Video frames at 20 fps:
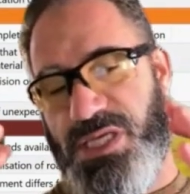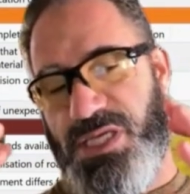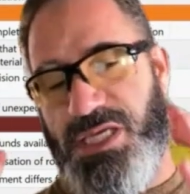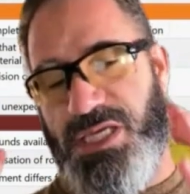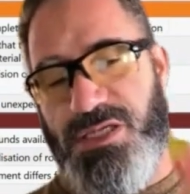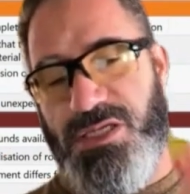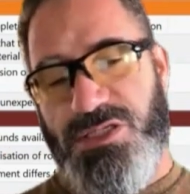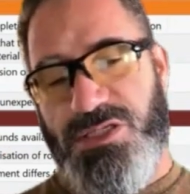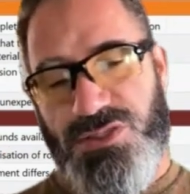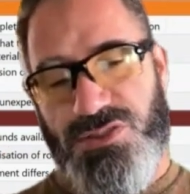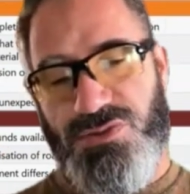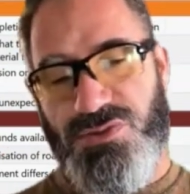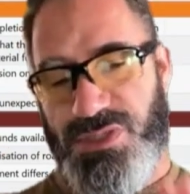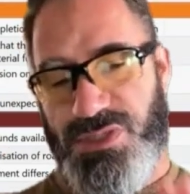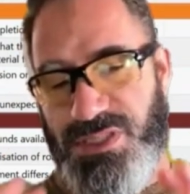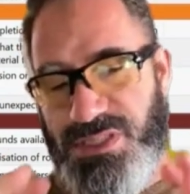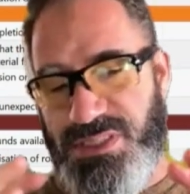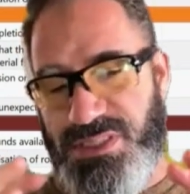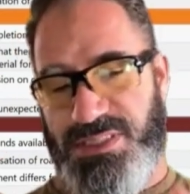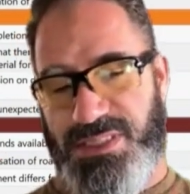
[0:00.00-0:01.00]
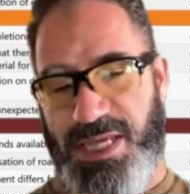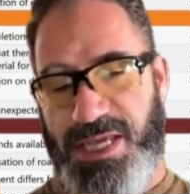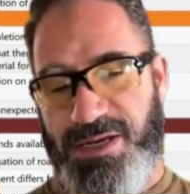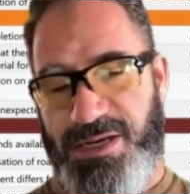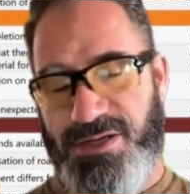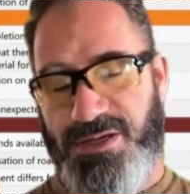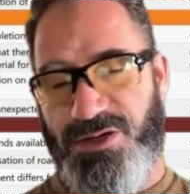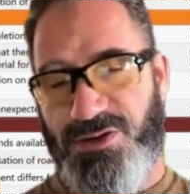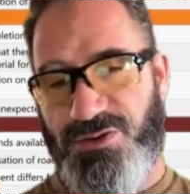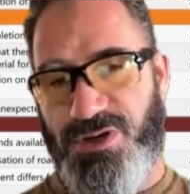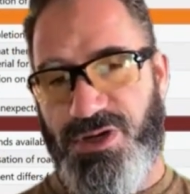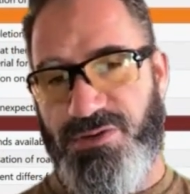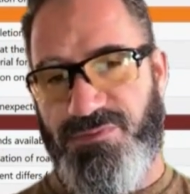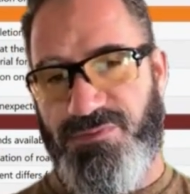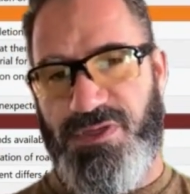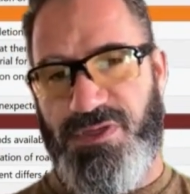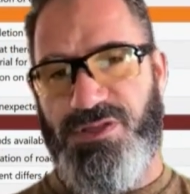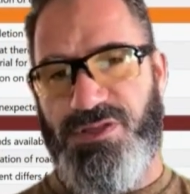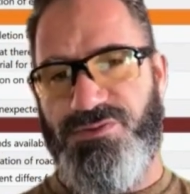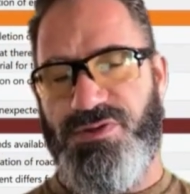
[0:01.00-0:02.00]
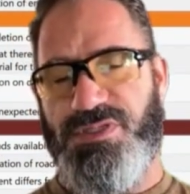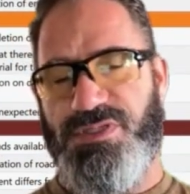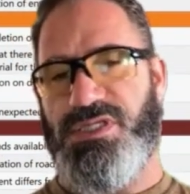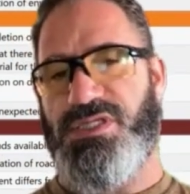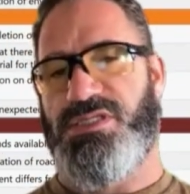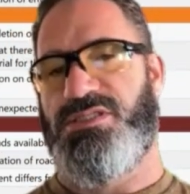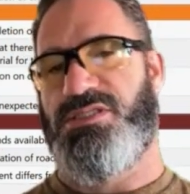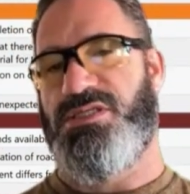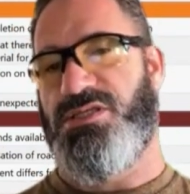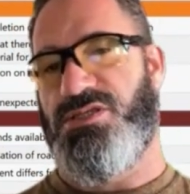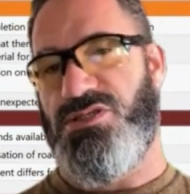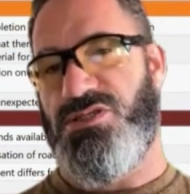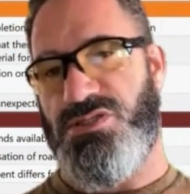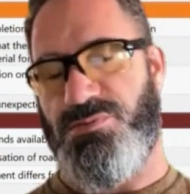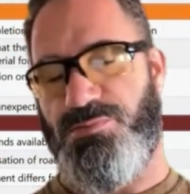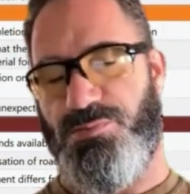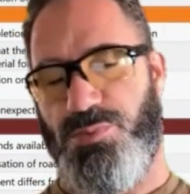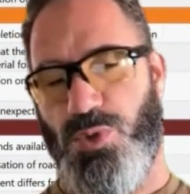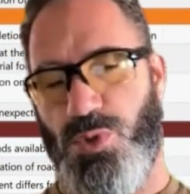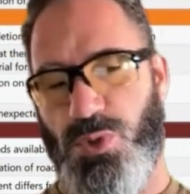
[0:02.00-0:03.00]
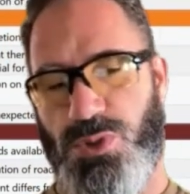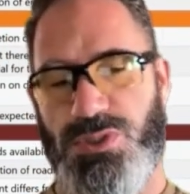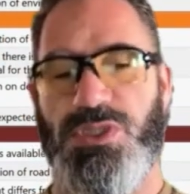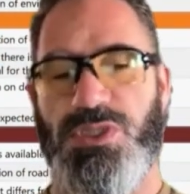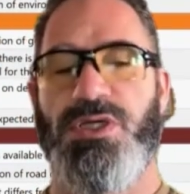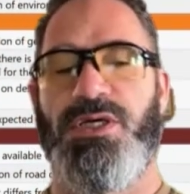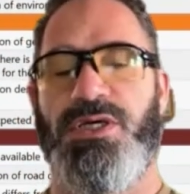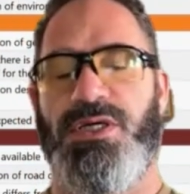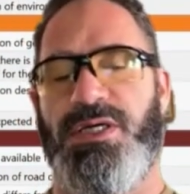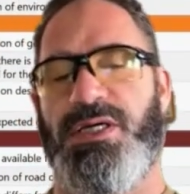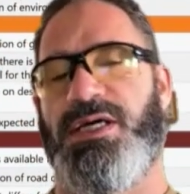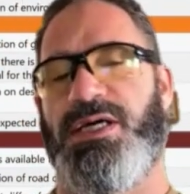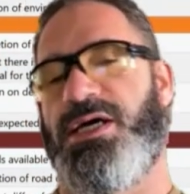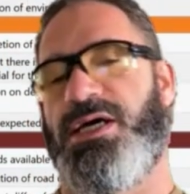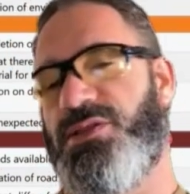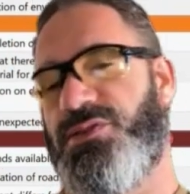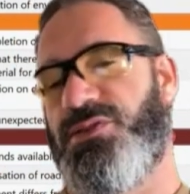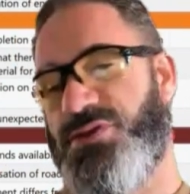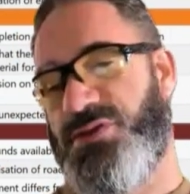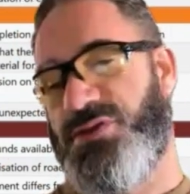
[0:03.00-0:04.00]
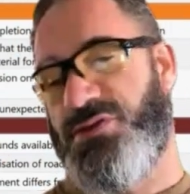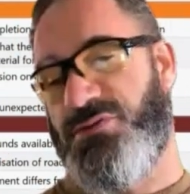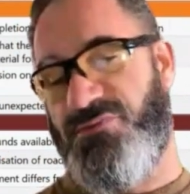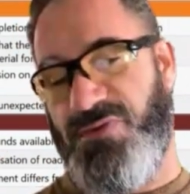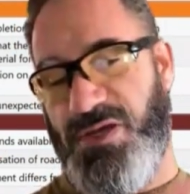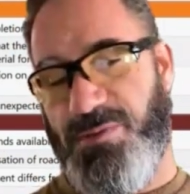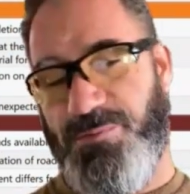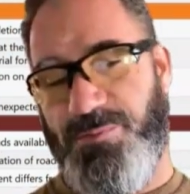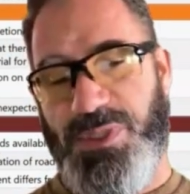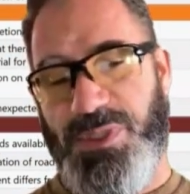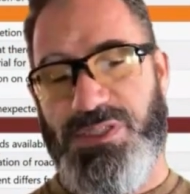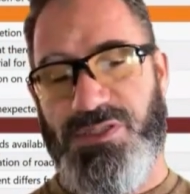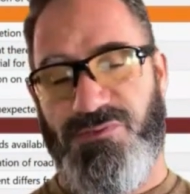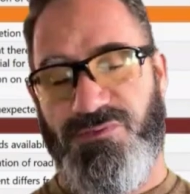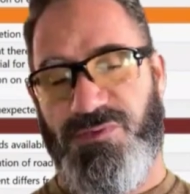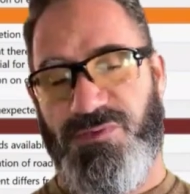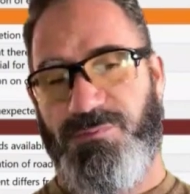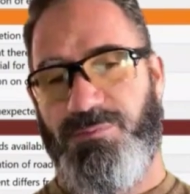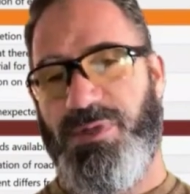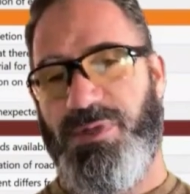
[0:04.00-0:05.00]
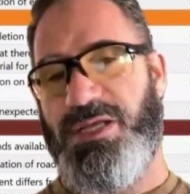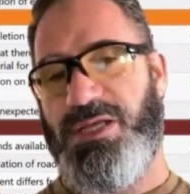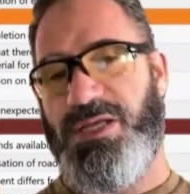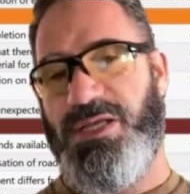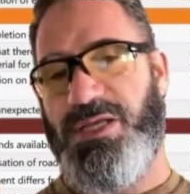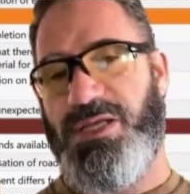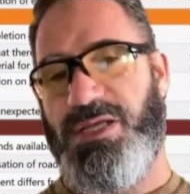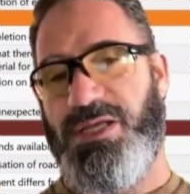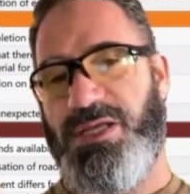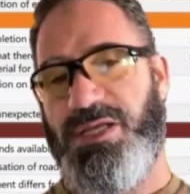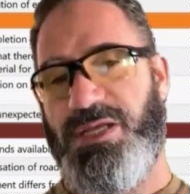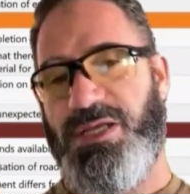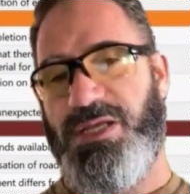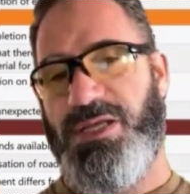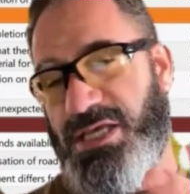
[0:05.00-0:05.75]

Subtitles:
into the standard grid of KEY360 to support the development of the platform,